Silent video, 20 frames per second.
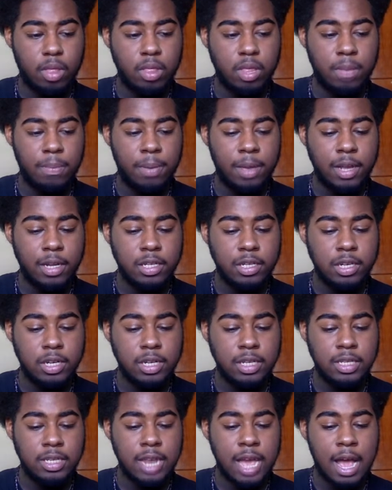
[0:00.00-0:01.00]
the picture
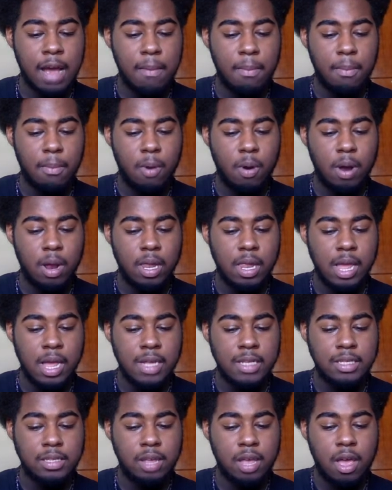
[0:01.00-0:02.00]
is not more or
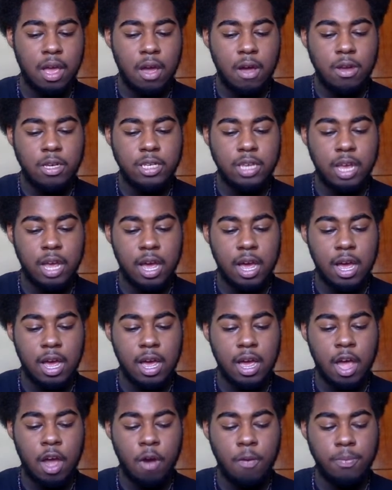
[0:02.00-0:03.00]
less to
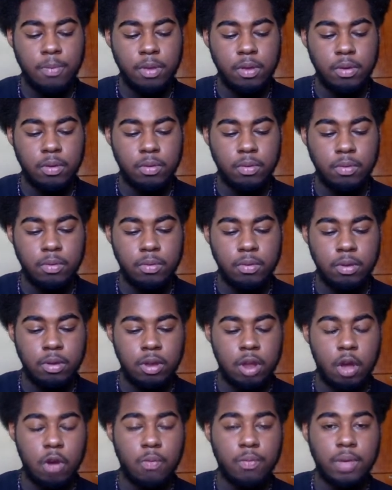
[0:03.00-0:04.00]
help you,
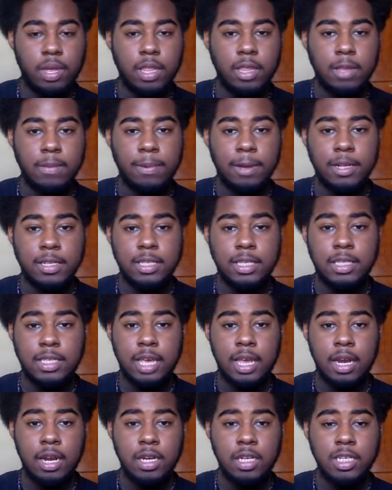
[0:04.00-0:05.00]
read the person's
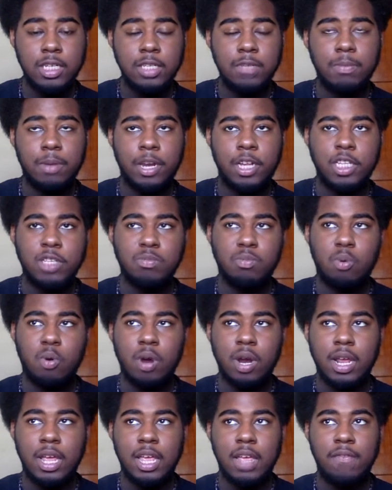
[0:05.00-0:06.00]
energies, but it's
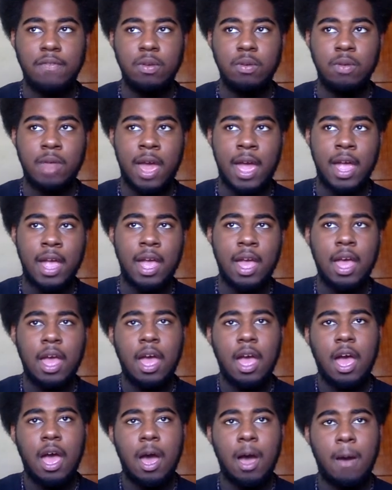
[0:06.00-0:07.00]
more to give you like
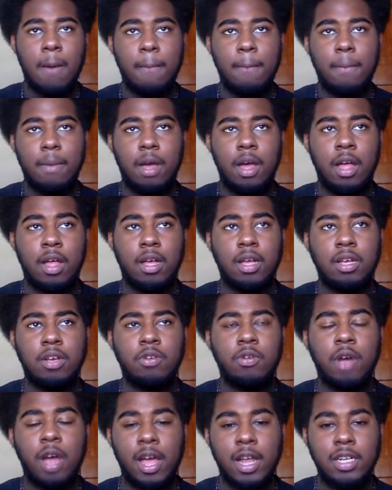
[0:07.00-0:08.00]
a
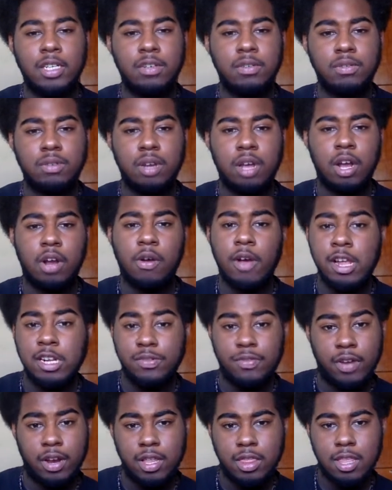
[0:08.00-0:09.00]
crutch
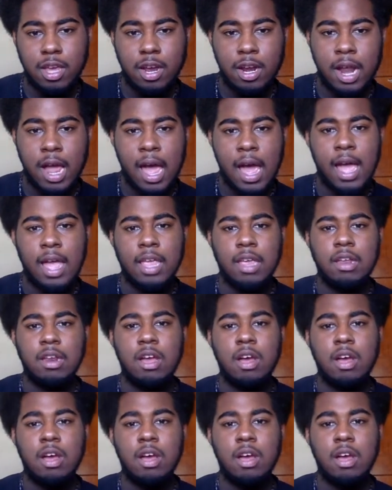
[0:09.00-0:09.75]
for your third eye,